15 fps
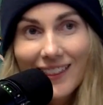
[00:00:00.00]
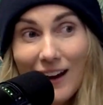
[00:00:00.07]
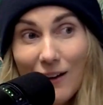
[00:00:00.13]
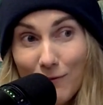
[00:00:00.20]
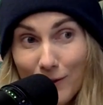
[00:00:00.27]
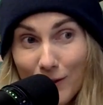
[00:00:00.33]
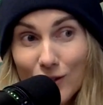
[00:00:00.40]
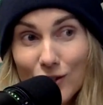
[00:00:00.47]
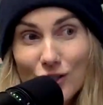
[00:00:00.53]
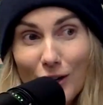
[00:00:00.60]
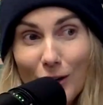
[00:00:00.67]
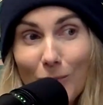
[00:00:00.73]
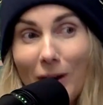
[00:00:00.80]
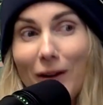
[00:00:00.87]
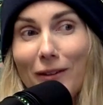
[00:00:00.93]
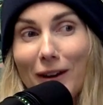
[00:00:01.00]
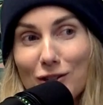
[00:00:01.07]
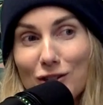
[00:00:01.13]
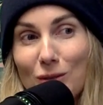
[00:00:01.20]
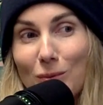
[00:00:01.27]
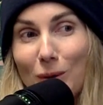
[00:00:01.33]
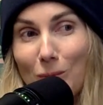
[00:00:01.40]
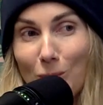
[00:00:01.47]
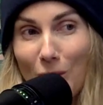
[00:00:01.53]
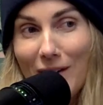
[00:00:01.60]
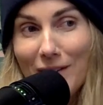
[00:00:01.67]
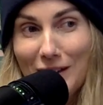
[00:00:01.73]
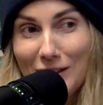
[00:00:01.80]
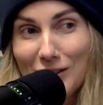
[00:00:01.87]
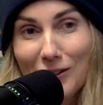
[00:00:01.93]
that first year, it might have actually been
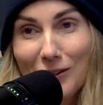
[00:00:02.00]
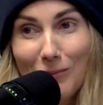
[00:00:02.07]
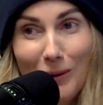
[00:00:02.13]
Brett that took